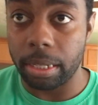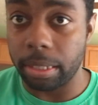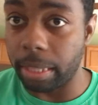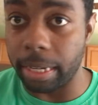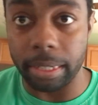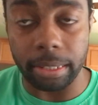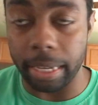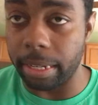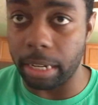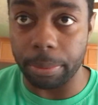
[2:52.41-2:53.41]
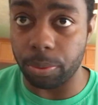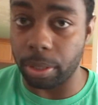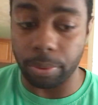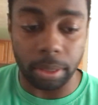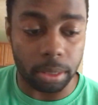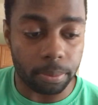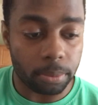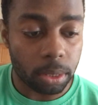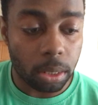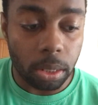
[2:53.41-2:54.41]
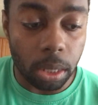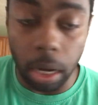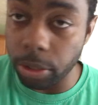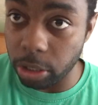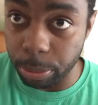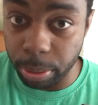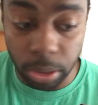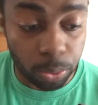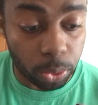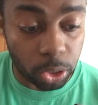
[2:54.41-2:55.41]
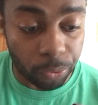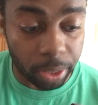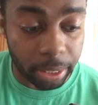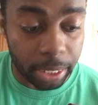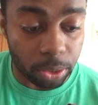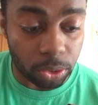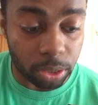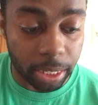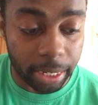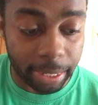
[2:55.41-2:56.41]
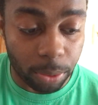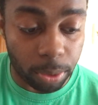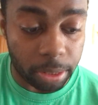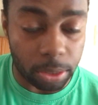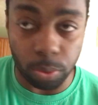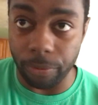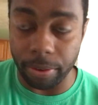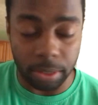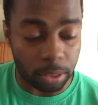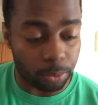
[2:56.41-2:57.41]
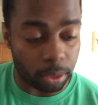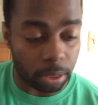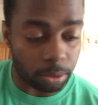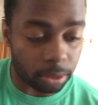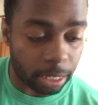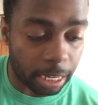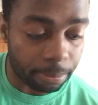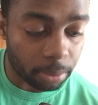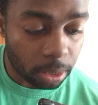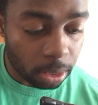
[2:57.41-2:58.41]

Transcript: they need help, so they really need. Also, the Puny Warriors defeat the Lakers yet again, 112-115, a real close game.